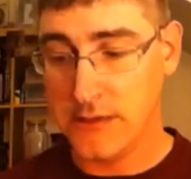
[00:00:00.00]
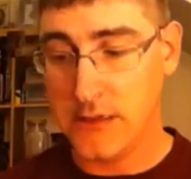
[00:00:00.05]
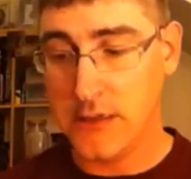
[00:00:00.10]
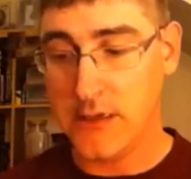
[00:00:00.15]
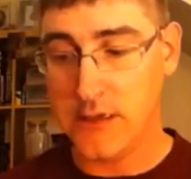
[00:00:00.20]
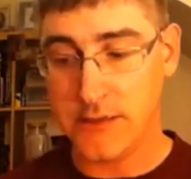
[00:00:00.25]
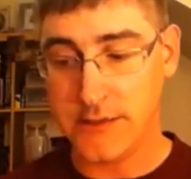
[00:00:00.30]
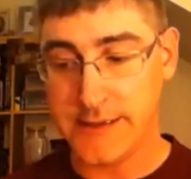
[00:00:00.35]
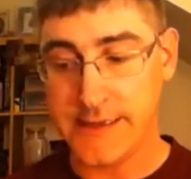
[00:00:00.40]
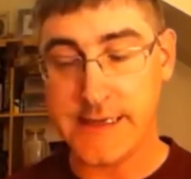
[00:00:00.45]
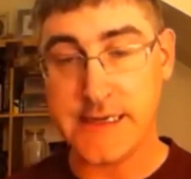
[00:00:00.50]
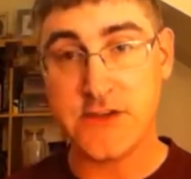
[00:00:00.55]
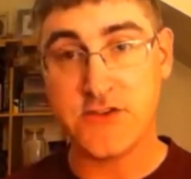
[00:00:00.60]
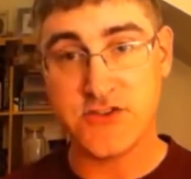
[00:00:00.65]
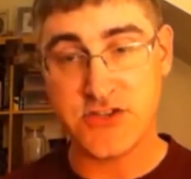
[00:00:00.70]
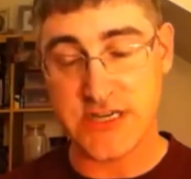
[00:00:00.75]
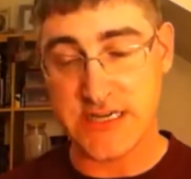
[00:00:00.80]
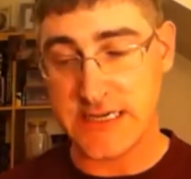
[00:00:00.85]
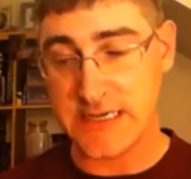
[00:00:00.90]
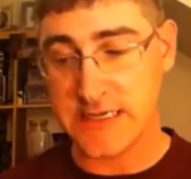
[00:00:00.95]
R E
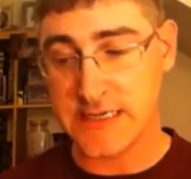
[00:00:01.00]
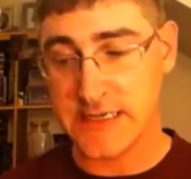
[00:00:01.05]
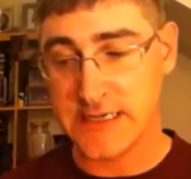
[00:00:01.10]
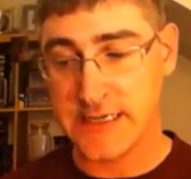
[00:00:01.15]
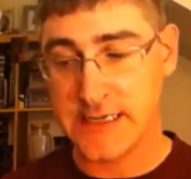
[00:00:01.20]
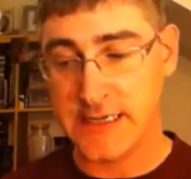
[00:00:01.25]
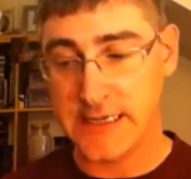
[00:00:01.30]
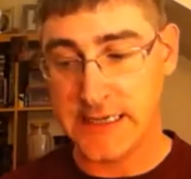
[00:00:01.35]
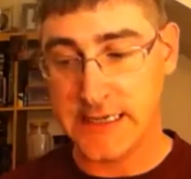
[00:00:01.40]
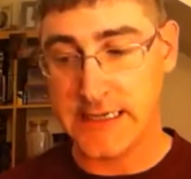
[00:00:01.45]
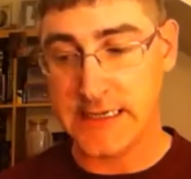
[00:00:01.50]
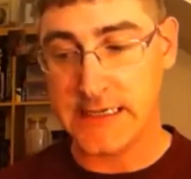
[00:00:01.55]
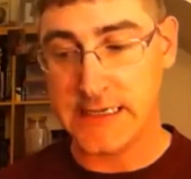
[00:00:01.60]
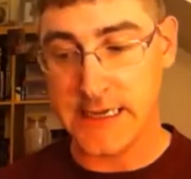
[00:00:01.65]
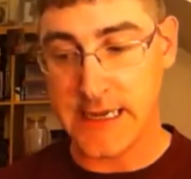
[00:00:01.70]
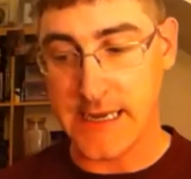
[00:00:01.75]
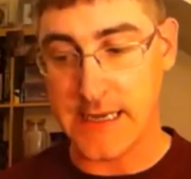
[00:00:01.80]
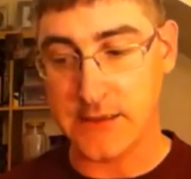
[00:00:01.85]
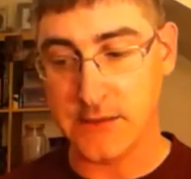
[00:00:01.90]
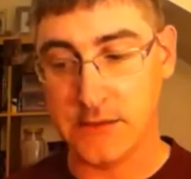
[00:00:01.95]
G
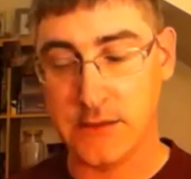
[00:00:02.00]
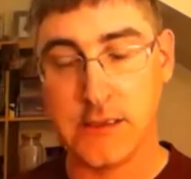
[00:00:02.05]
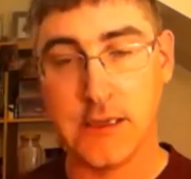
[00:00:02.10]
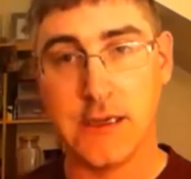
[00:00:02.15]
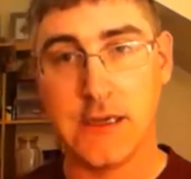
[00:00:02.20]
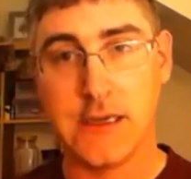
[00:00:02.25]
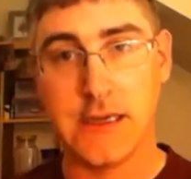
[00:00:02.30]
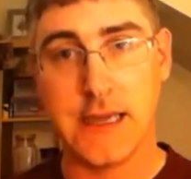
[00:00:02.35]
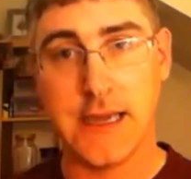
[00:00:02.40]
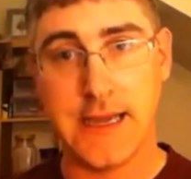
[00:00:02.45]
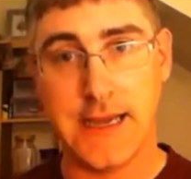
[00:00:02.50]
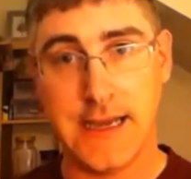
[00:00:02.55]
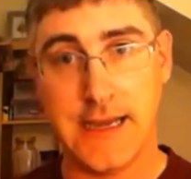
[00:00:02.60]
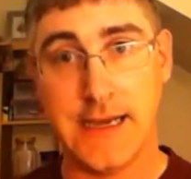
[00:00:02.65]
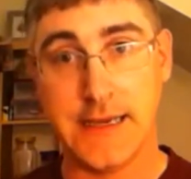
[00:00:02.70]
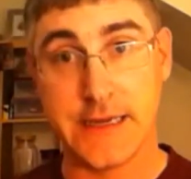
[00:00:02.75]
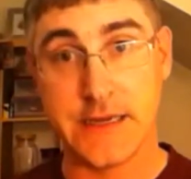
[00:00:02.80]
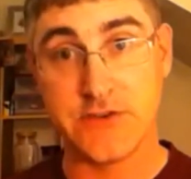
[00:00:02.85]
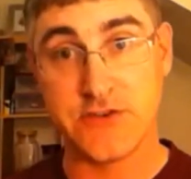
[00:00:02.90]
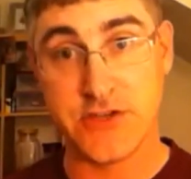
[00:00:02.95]
E L
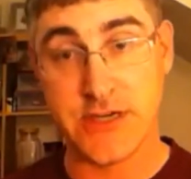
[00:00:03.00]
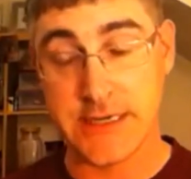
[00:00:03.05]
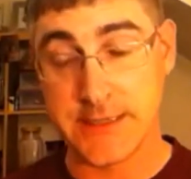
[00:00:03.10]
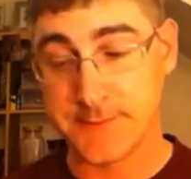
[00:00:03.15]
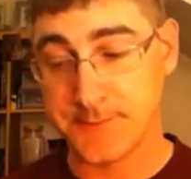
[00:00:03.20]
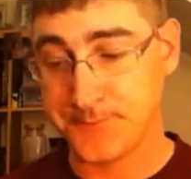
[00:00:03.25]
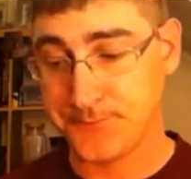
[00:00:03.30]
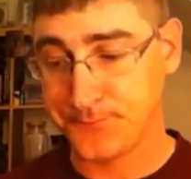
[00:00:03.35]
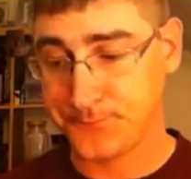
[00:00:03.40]
I N G.